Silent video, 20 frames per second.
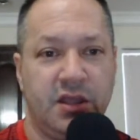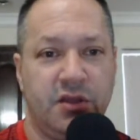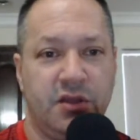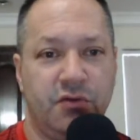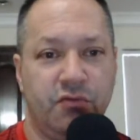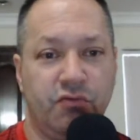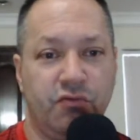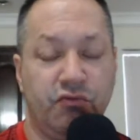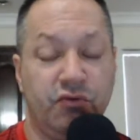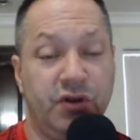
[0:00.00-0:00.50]

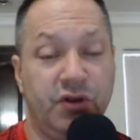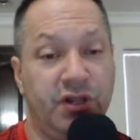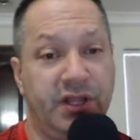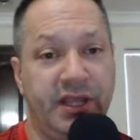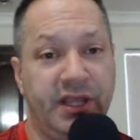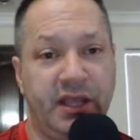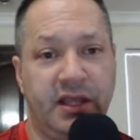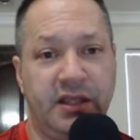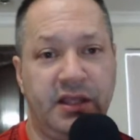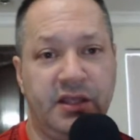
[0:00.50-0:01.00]
It
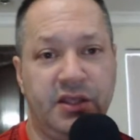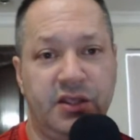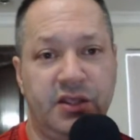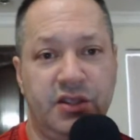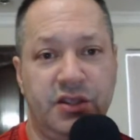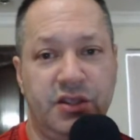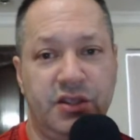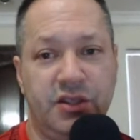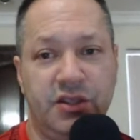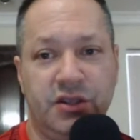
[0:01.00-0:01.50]

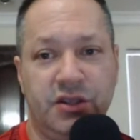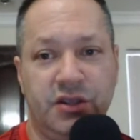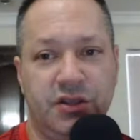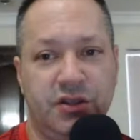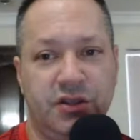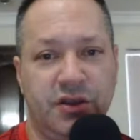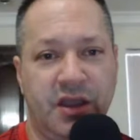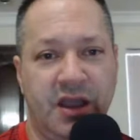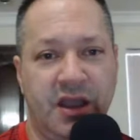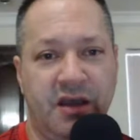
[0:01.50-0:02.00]
really,
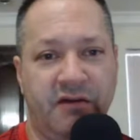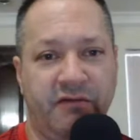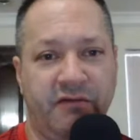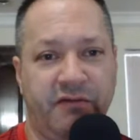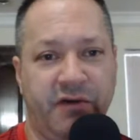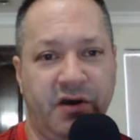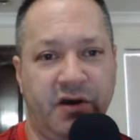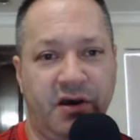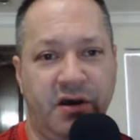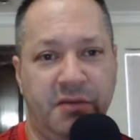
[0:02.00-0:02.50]
you
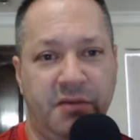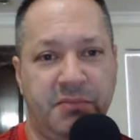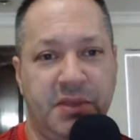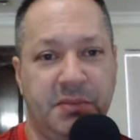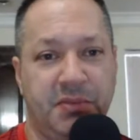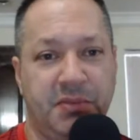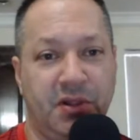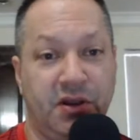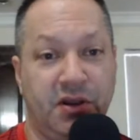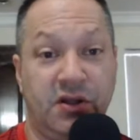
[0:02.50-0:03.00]
have
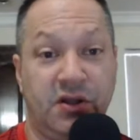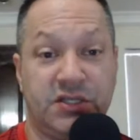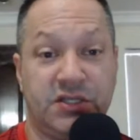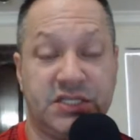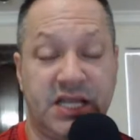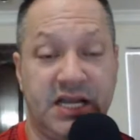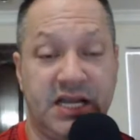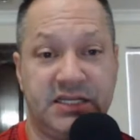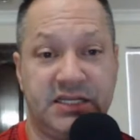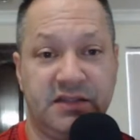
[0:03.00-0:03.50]
people on all
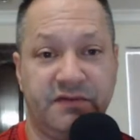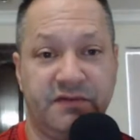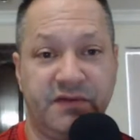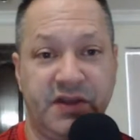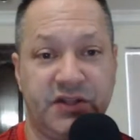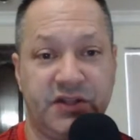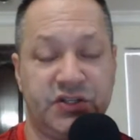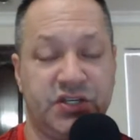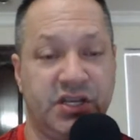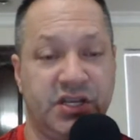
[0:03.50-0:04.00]
sides of the
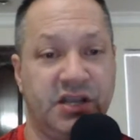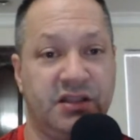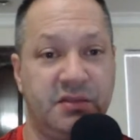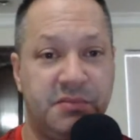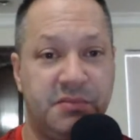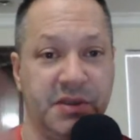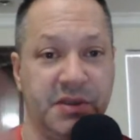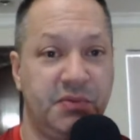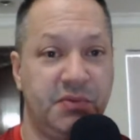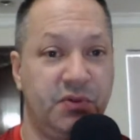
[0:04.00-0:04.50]
fence. You got
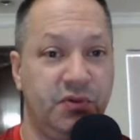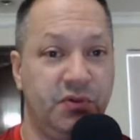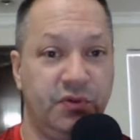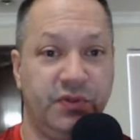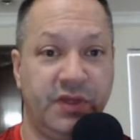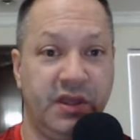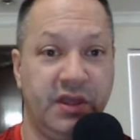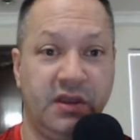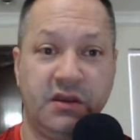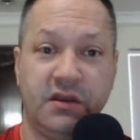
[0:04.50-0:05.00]
the people who
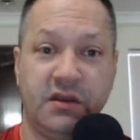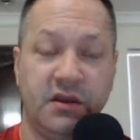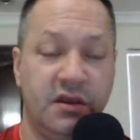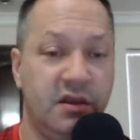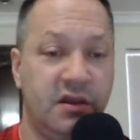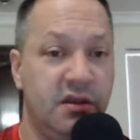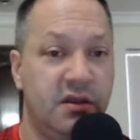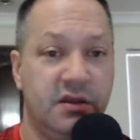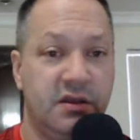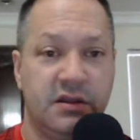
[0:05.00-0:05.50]
think
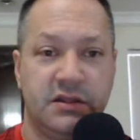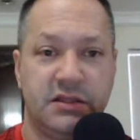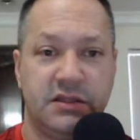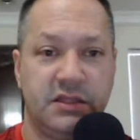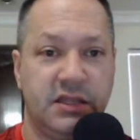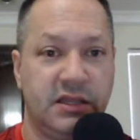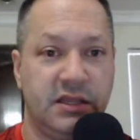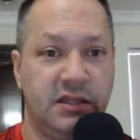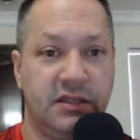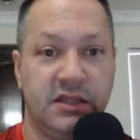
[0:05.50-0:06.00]

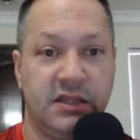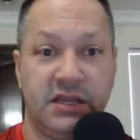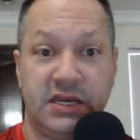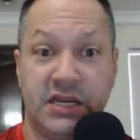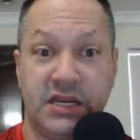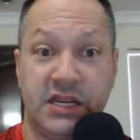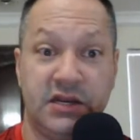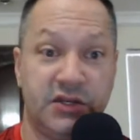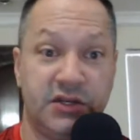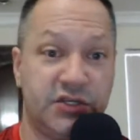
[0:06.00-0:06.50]
they
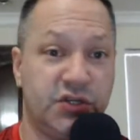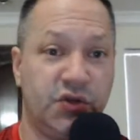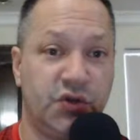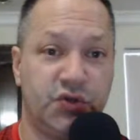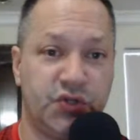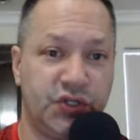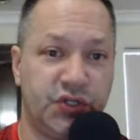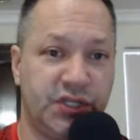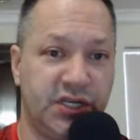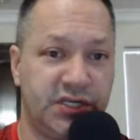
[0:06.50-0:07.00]
need a
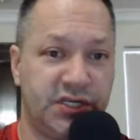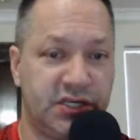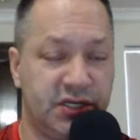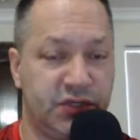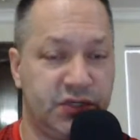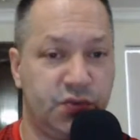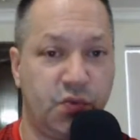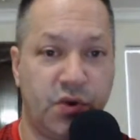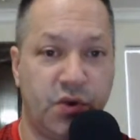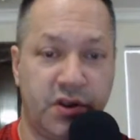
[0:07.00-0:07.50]
social
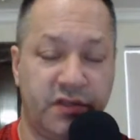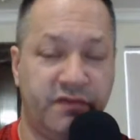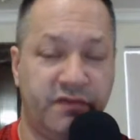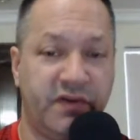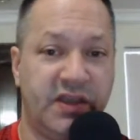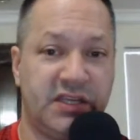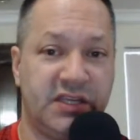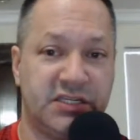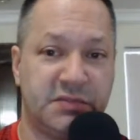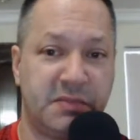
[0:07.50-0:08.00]
distance, wear the
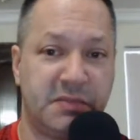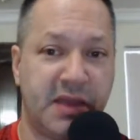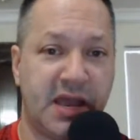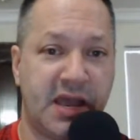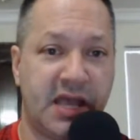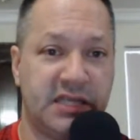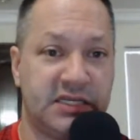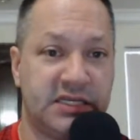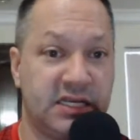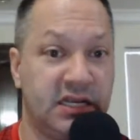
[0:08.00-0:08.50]
face
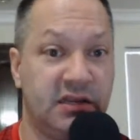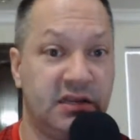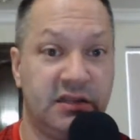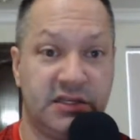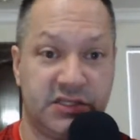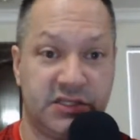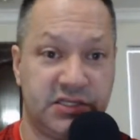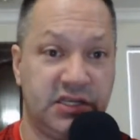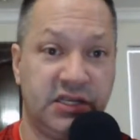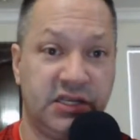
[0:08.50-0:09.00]
mask, and
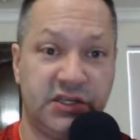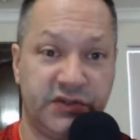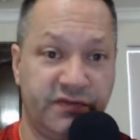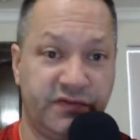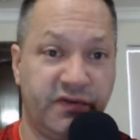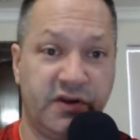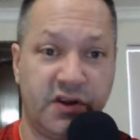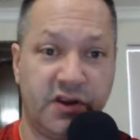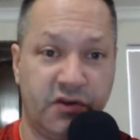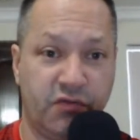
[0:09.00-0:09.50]
this thing is
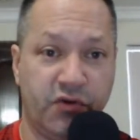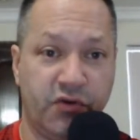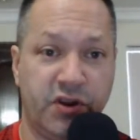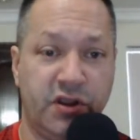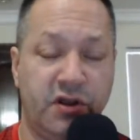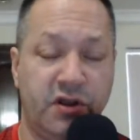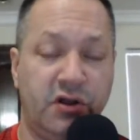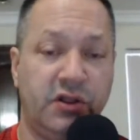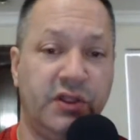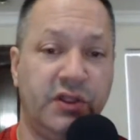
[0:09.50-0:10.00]
very
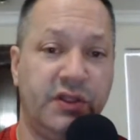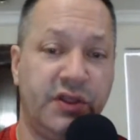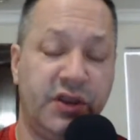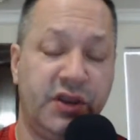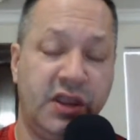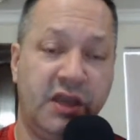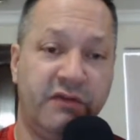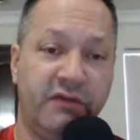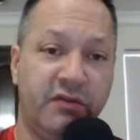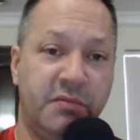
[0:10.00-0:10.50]
real. And then
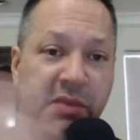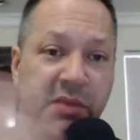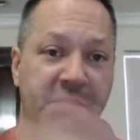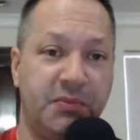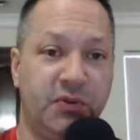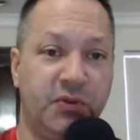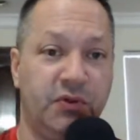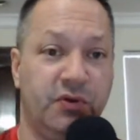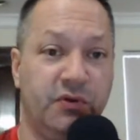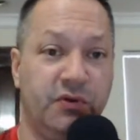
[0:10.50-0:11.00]
you have the
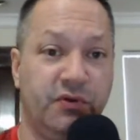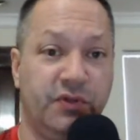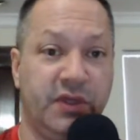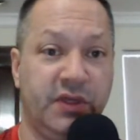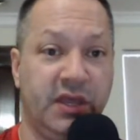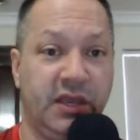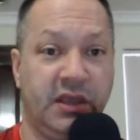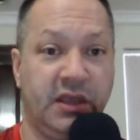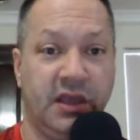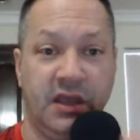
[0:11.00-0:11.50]
people who
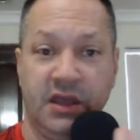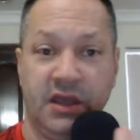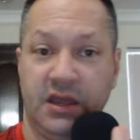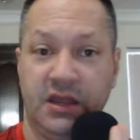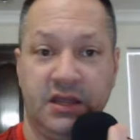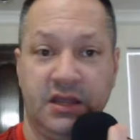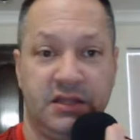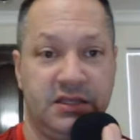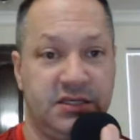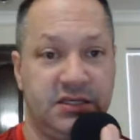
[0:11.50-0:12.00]
think
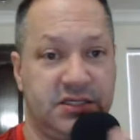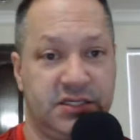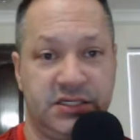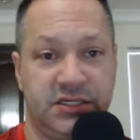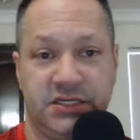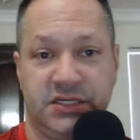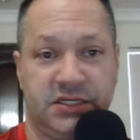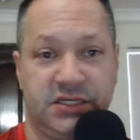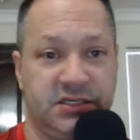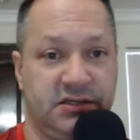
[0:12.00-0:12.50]
this
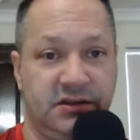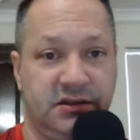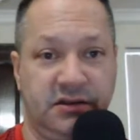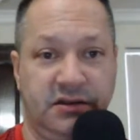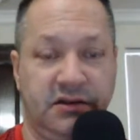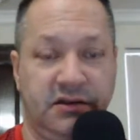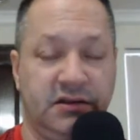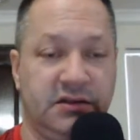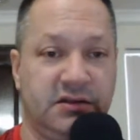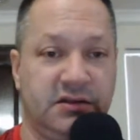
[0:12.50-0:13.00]
is just
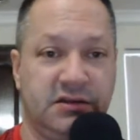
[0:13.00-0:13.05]
a